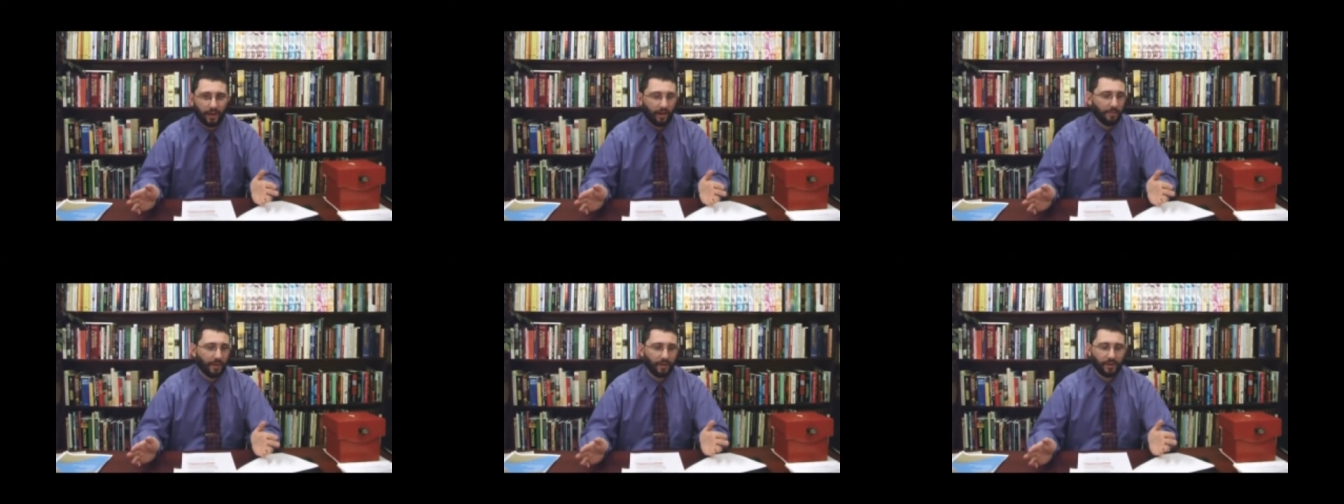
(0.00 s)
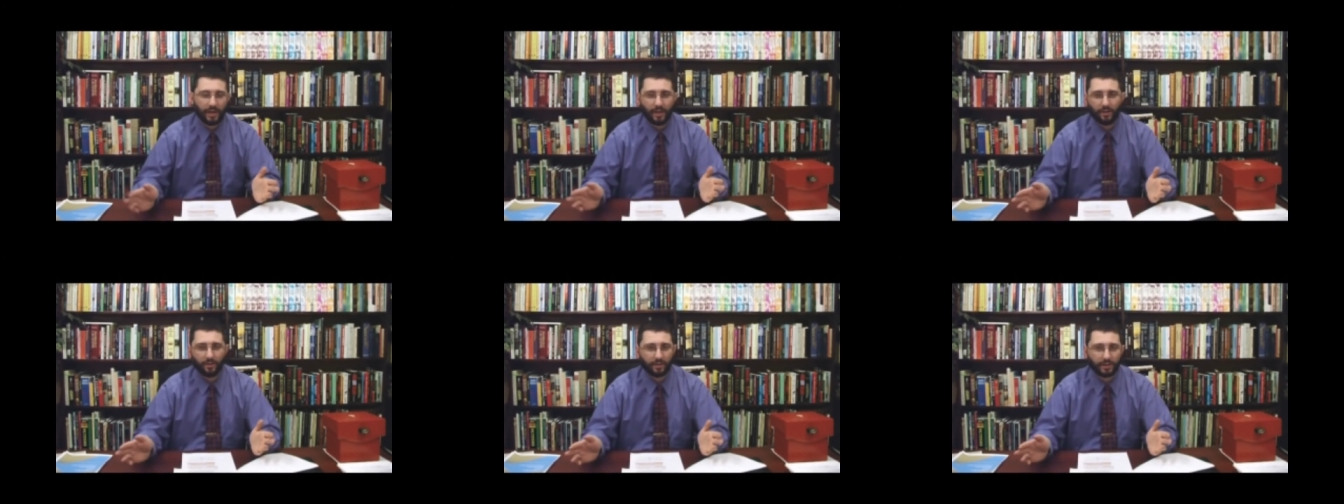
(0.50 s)
I'm not an
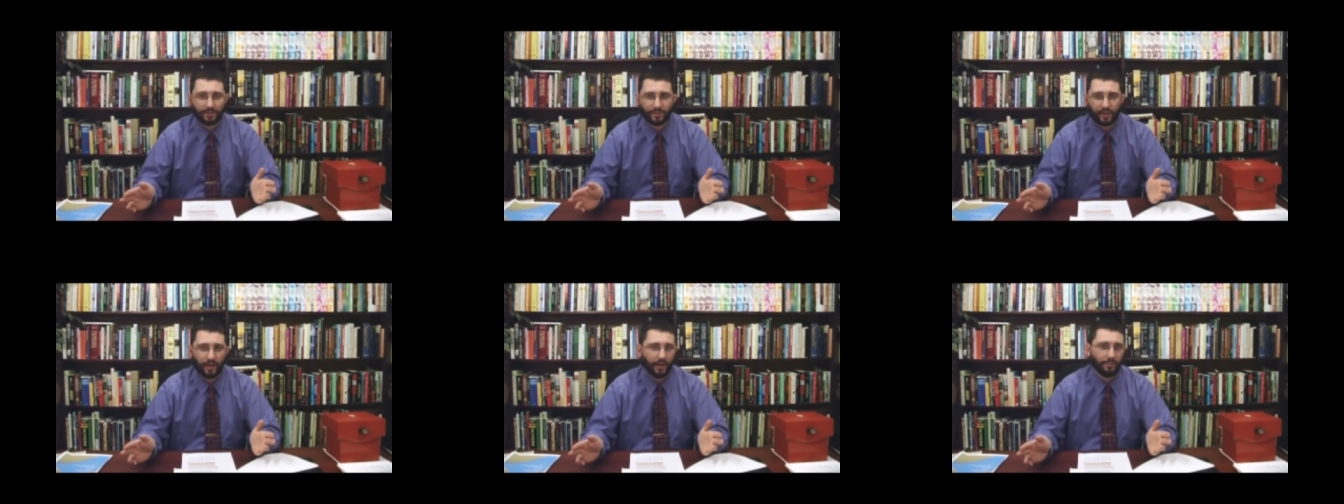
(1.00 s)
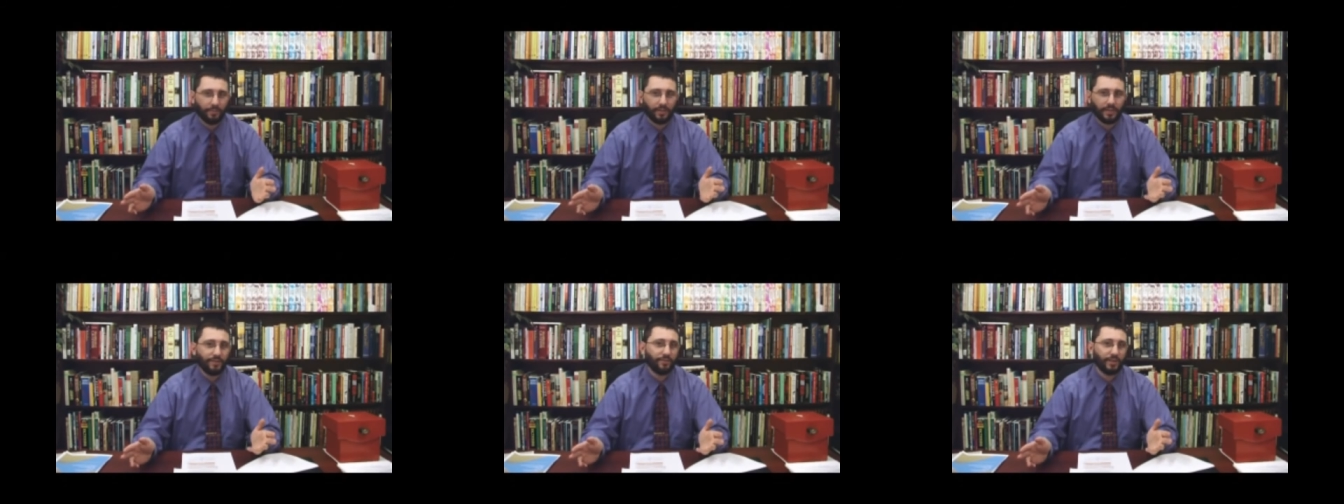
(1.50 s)
anarchist. I
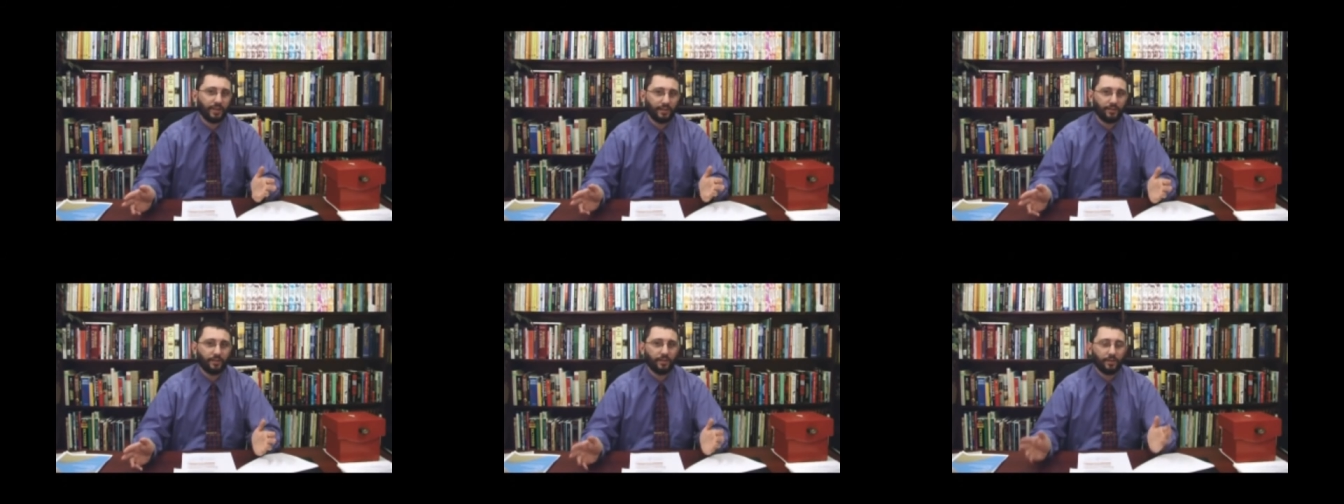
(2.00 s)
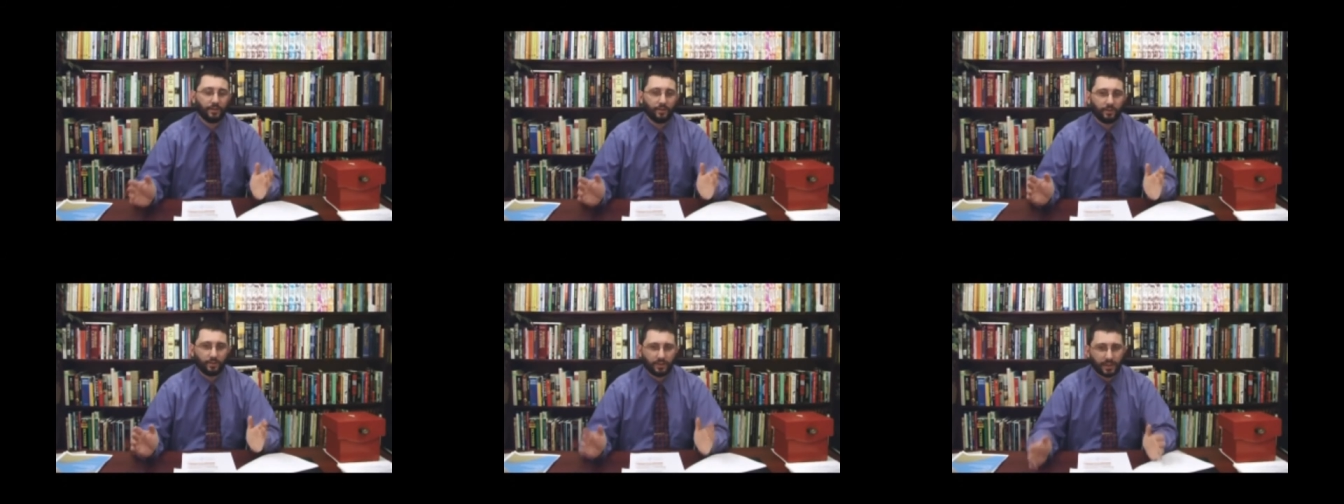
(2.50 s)
believe in
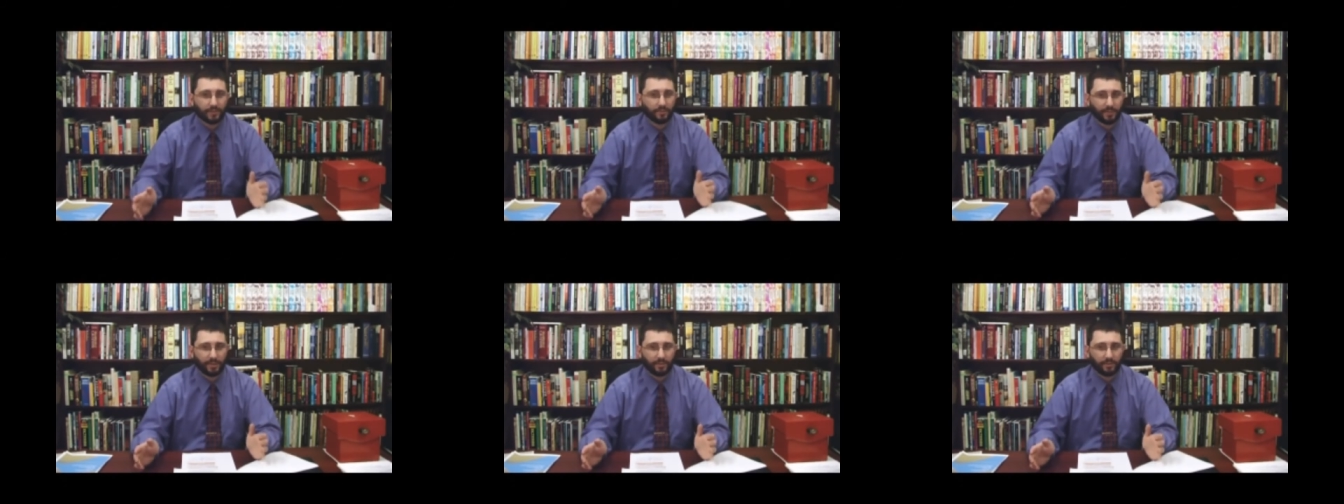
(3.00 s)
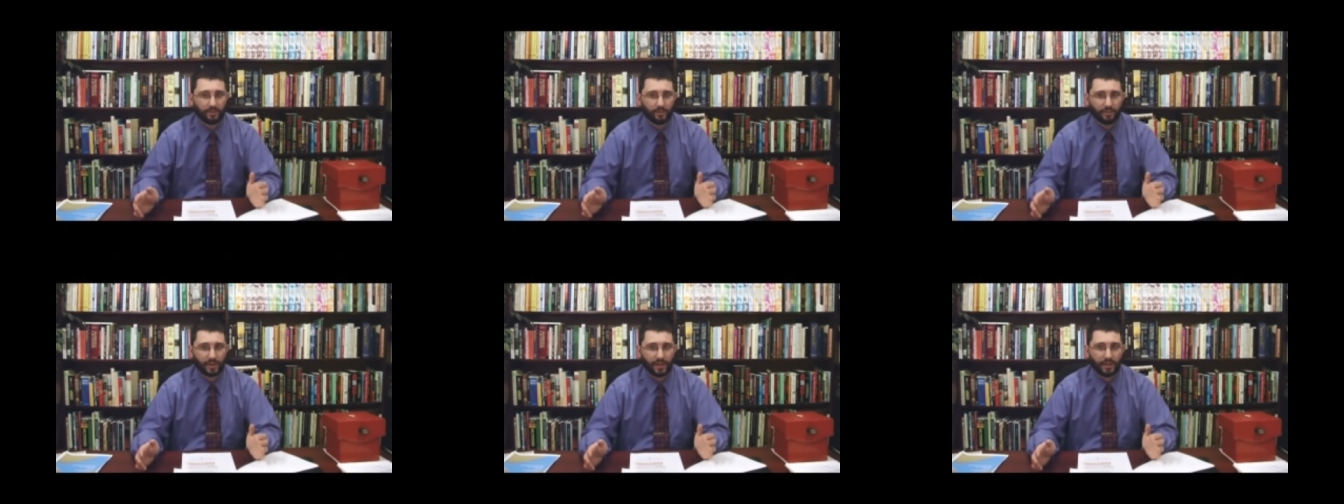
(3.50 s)
government,
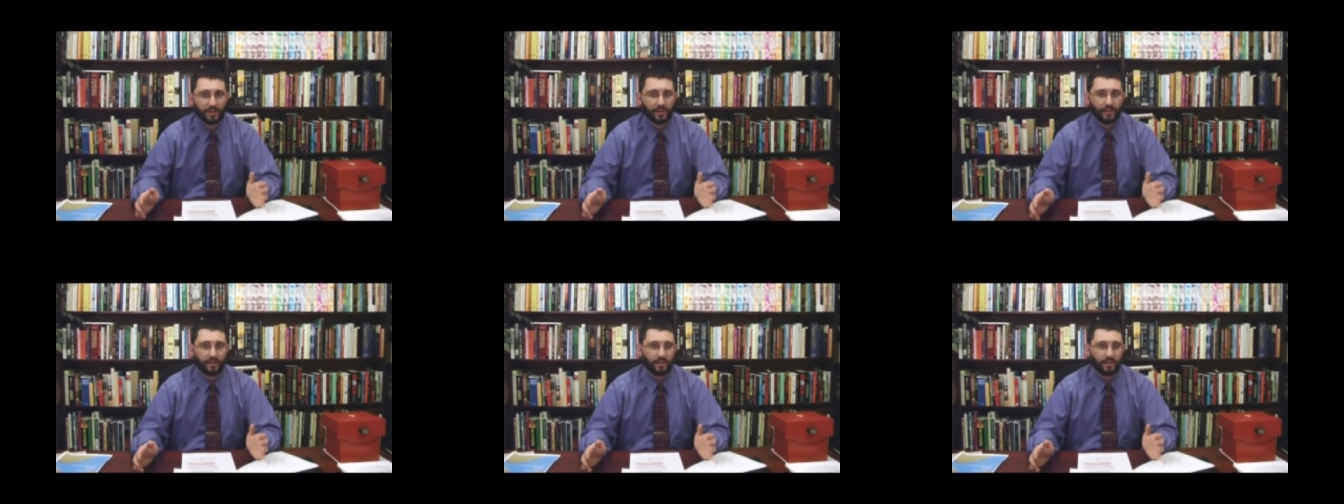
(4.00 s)
okay?